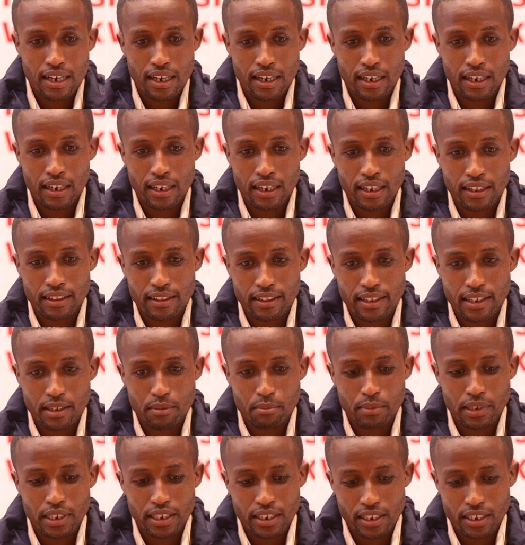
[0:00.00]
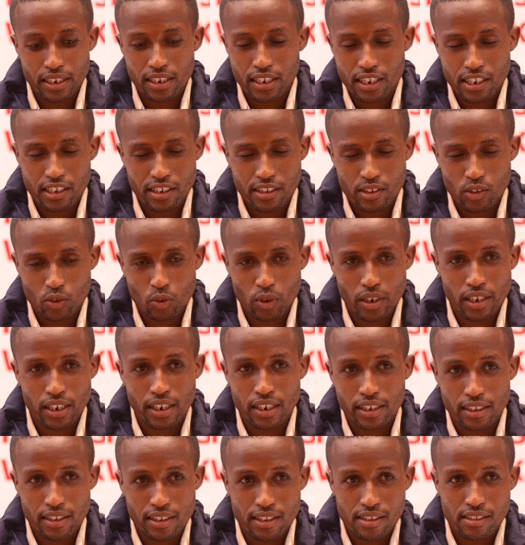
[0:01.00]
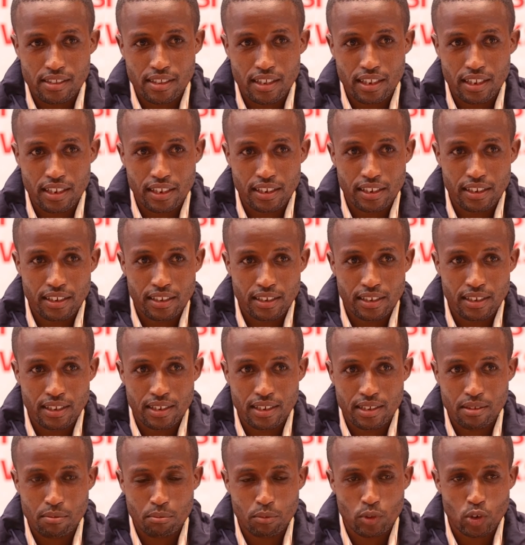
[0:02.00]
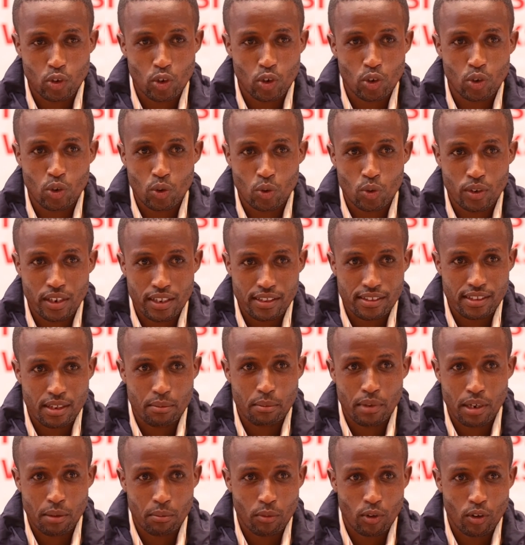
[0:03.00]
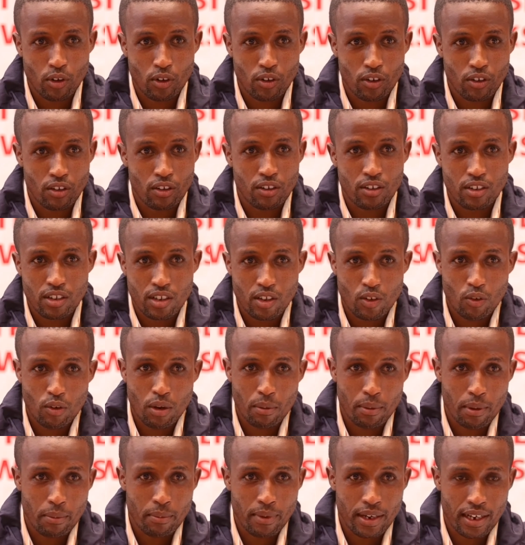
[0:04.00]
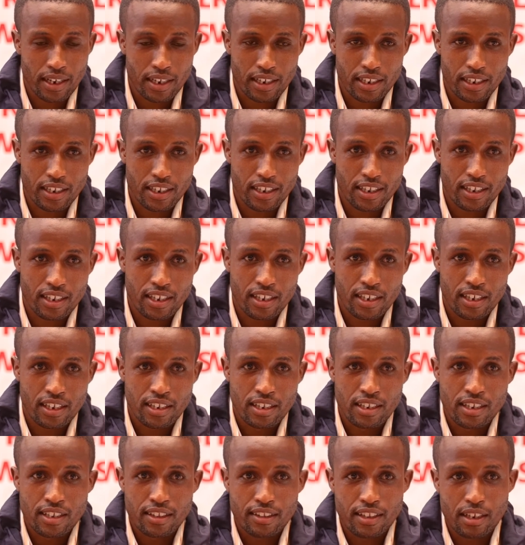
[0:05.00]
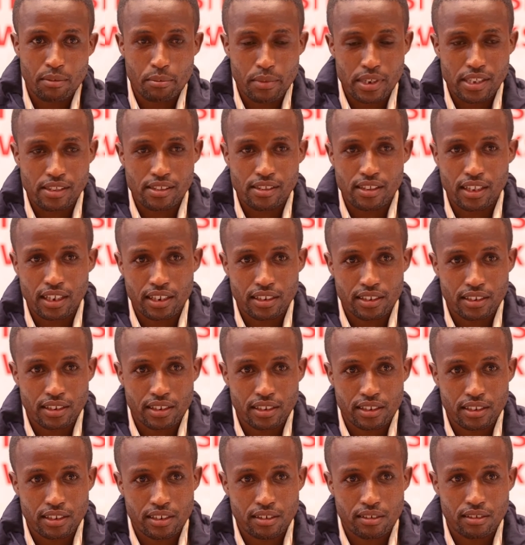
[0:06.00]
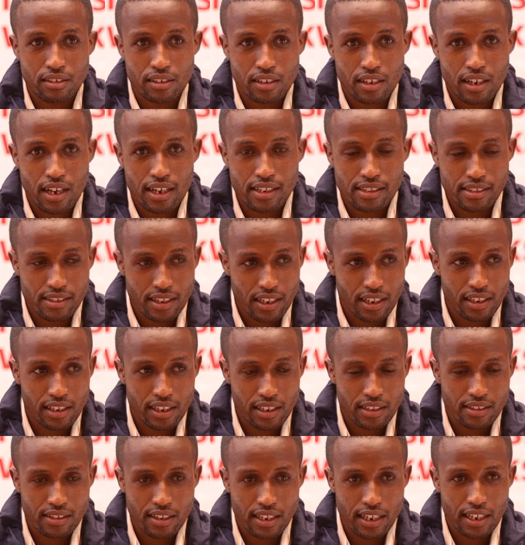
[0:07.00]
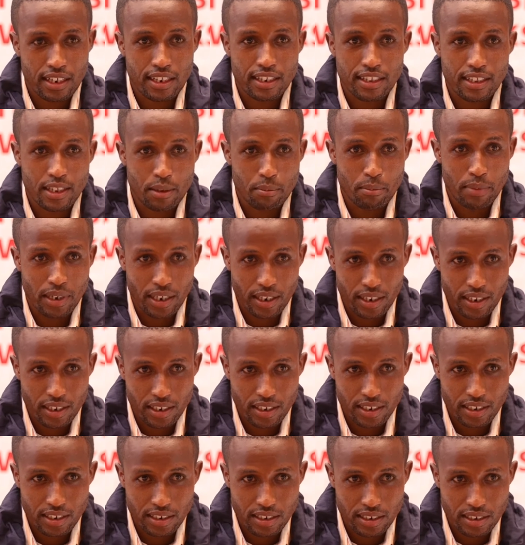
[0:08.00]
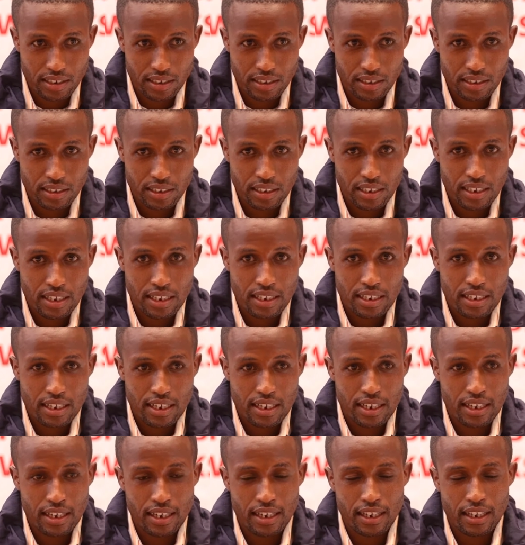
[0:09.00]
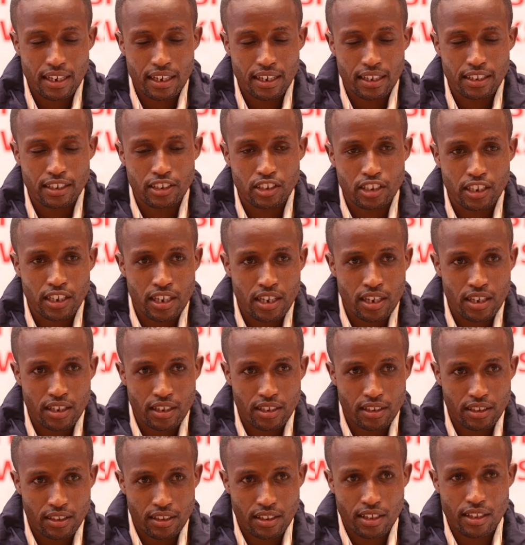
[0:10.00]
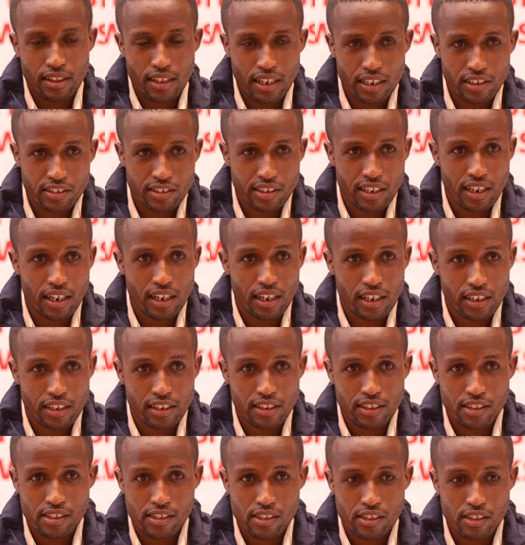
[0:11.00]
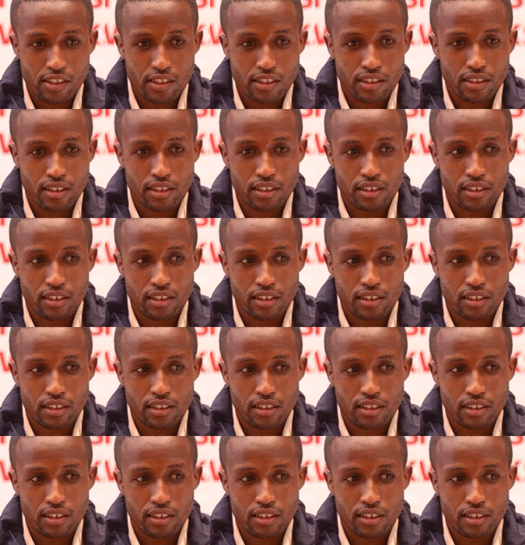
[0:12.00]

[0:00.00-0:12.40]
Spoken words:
they begin, in Swahili they say, mtoto hutazama mgongo wa mama yake. That means that a child that is carried in the back, that child is